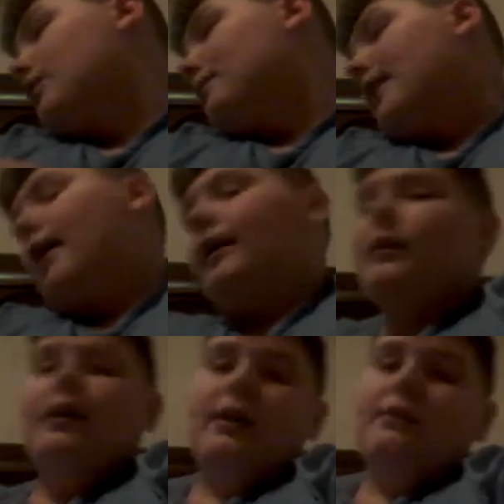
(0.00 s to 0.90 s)
dump that.
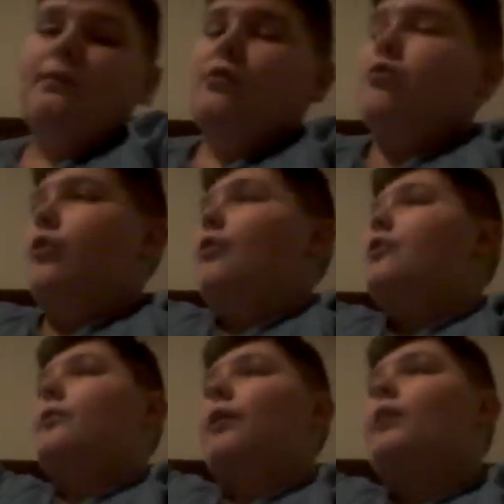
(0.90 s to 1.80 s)
And if there's still
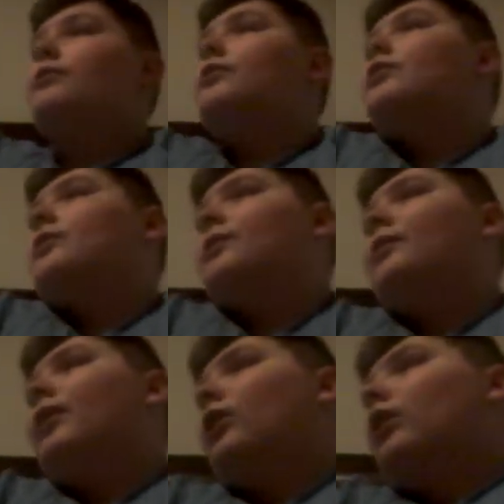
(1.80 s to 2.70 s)
stuff left, if it
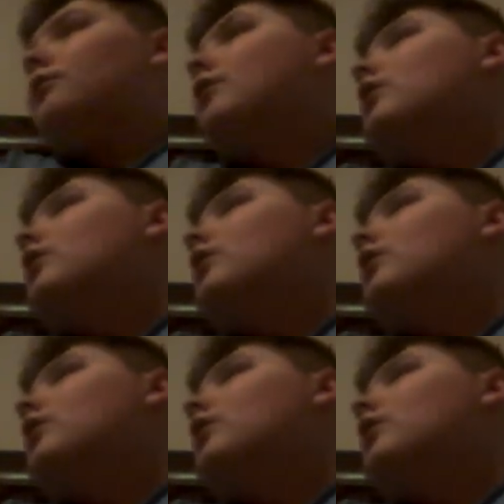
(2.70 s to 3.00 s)
fell off,